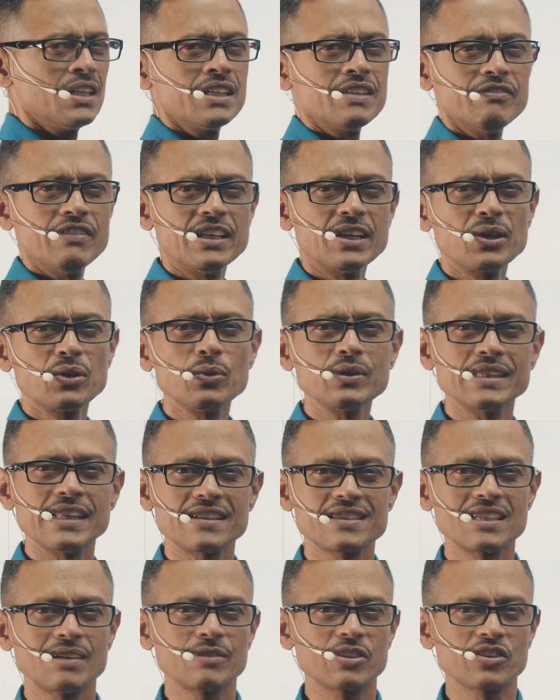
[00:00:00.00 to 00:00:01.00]
When you're doing the
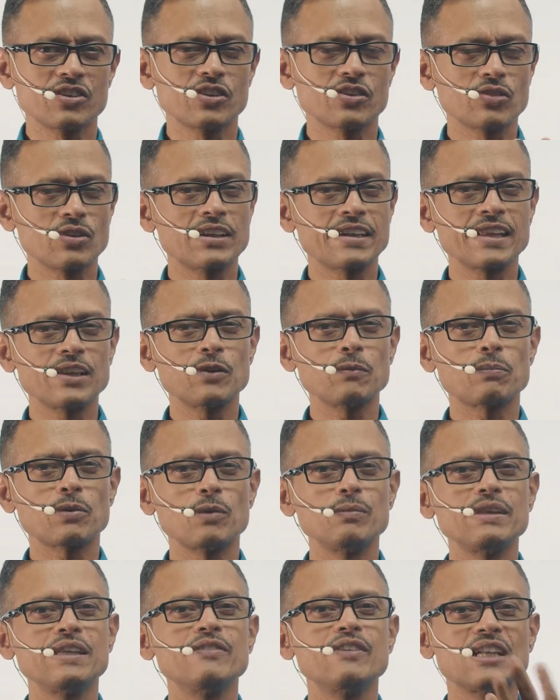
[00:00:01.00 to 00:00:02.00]
examination, it will take you
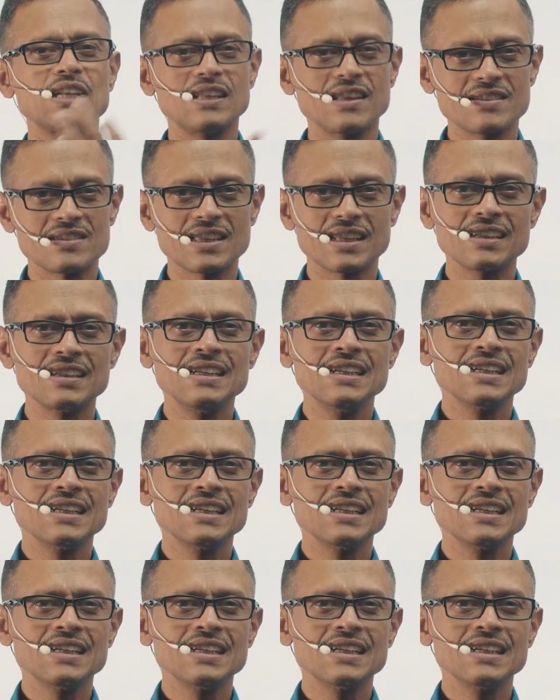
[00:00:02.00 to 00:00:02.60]
probably even lesser.